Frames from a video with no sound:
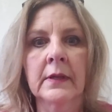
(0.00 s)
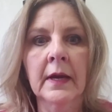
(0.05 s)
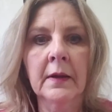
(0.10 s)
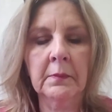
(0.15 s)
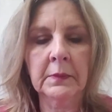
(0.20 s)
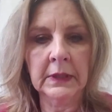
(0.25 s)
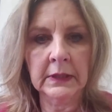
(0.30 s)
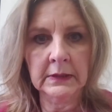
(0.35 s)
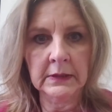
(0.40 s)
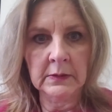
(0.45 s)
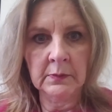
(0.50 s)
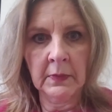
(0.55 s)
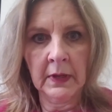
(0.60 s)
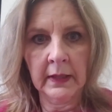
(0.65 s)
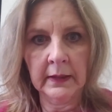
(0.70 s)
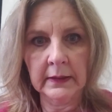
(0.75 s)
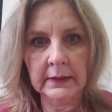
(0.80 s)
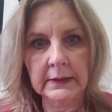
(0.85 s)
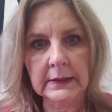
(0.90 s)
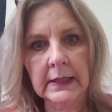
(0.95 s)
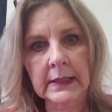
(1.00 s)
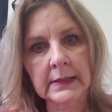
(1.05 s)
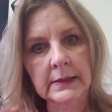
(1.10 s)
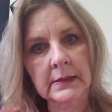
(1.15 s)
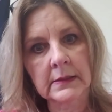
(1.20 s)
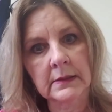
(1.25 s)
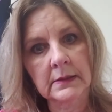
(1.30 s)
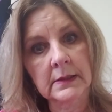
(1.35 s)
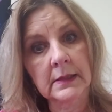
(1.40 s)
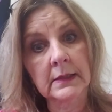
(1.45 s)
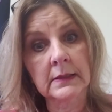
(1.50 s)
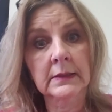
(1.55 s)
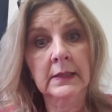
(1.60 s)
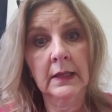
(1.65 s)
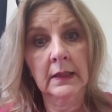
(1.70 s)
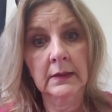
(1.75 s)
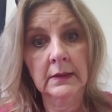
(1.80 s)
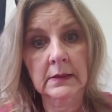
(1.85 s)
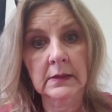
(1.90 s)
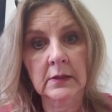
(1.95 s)
That means my intestines had
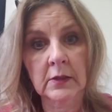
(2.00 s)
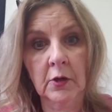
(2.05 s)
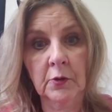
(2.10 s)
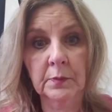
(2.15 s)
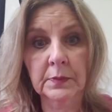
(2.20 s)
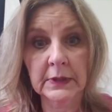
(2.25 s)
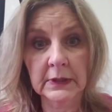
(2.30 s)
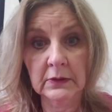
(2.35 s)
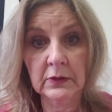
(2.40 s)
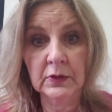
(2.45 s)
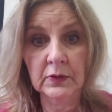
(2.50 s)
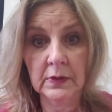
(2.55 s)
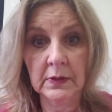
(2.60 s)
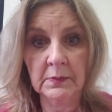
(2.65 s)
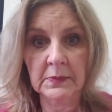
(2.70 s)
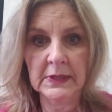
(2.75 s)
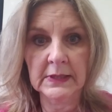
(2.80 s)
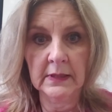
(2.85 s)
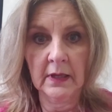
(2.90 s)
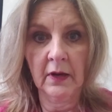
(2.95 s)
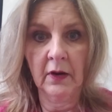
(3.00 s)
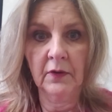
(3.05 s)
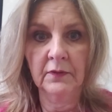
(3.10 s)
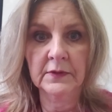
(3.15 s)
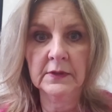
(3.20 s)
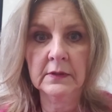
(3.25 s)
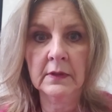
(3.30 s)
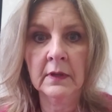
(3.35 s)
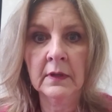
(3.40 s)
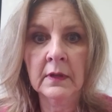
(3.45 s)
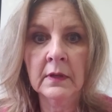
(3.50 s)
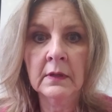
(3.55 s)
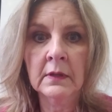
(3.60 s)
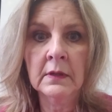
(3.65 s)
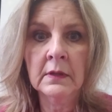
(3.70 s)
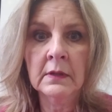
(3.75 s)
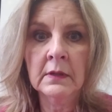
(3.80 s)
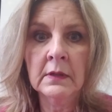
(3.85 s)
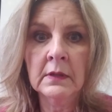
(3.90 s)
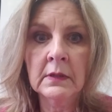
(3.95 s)
telescoped into themselves
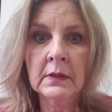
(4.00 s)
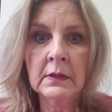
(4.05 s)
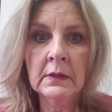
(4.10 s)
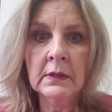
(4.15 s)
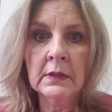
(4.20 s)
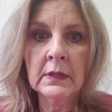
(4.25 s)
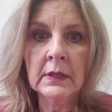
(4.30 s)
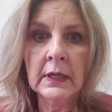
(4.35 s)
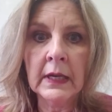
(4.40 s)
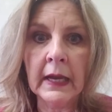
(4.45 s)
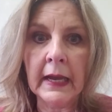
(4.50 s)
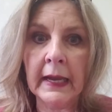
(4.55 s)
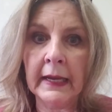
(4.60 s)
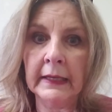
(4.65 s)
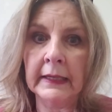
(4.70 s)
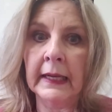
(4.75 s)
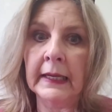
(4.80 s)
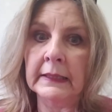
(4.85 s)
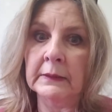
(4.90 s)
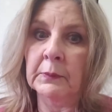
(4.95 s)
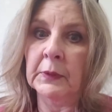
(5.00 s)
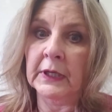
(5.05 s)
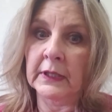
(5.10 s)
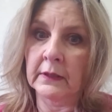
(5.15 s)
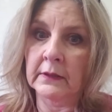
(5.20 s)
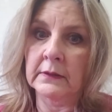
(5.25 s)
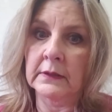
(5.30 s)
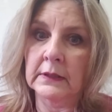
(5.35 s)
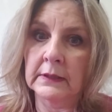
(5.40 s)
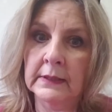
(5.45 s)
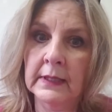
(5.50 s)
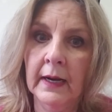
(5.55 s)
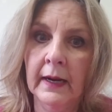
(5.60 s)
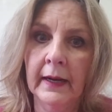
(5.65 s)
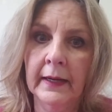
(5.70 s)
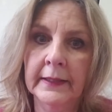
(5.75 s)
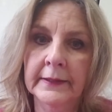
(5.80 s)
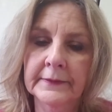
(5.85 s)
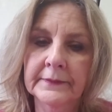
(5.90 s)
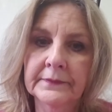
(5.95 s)
and had begun to
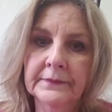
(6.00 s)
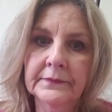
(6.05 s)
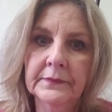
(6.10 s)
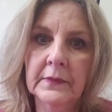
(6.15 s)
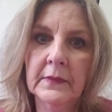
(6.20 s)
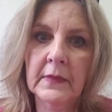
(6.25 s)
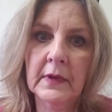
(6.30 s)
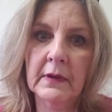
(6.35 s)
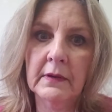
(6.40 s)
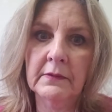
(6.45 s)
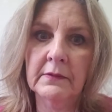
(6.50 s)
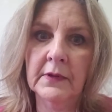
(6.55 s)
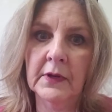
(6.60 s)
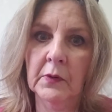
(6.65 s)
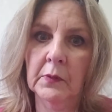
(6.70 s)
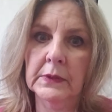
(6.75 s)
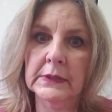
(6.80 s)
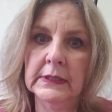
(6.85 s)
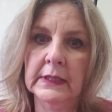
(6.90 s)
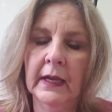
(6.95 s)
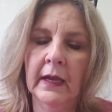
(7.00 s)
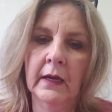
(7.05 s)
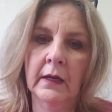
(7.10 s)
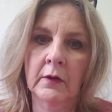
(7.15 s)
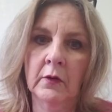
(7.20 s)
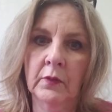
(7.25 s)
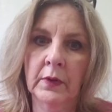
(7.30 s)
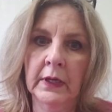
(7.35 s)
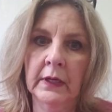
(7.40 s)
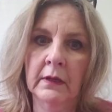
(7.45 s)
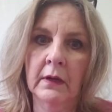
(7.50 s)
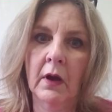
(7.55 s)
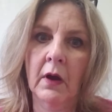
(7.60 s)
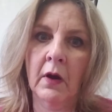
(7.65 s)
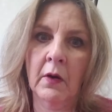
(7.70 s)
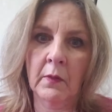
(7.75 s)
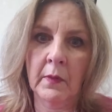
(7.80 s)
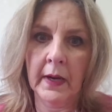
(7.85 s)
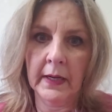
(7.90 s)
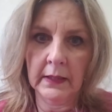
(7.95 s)
die. There was gangrene
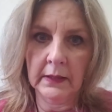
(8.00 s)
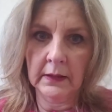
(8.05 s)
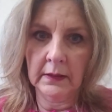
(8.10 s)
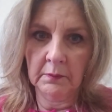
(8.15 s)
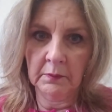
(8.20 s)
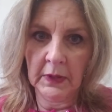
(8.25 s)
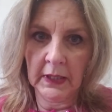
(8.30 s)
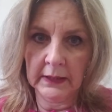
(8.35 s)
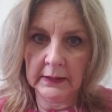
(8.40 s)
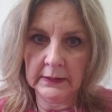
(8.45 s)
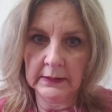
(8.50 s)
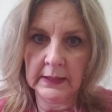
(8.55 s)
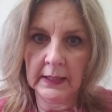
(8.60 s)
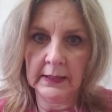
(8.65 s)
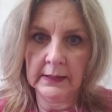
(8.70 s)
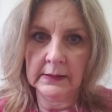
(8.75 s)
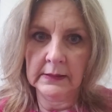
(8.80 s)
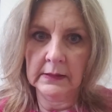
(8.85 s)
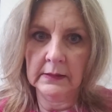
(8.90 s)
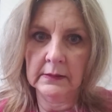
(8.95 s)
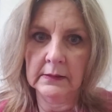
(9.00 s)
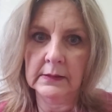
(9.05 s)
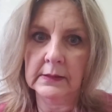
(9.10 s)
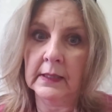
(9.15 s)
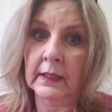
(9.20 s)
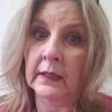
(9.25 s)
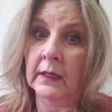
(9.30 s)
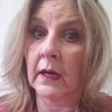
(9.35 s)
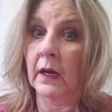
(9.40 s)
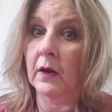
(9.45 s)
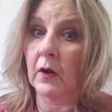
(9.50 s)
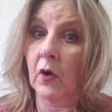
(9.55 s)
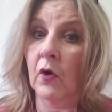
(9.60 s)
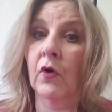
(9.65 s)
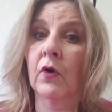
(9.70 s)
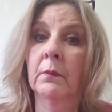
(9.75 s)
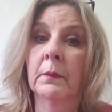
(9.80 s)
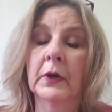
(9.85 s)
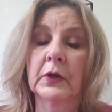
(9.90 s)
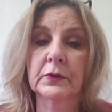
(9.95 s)
already in my intestines, and I
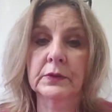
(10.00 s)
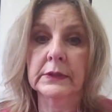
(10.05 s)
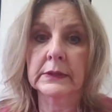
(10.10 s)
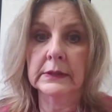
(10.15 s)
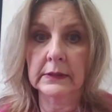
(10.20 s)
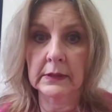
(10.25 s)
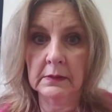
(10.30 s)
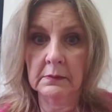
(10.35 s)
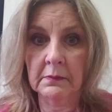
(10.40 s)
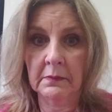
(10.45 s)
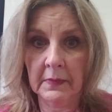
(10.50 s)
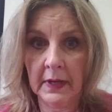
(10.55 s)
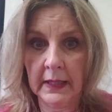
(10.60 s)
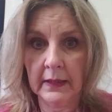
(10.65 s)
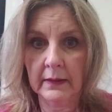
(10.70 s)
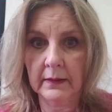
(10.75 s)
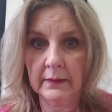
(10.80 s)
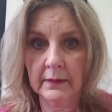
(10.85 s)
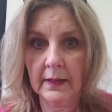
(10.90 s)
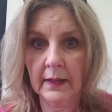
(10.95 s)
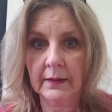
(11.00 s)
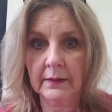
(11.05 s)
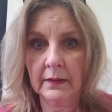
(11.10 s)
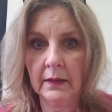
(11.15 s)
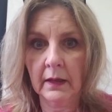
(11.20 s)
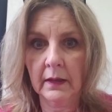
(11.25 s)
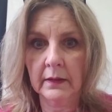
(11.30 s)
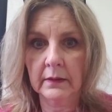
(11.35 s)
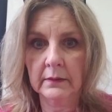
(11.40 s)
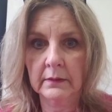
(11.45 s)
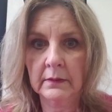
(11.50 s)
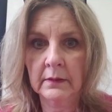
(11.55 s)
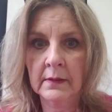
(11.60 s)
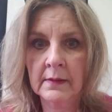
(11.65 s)
almost didn't make it that night.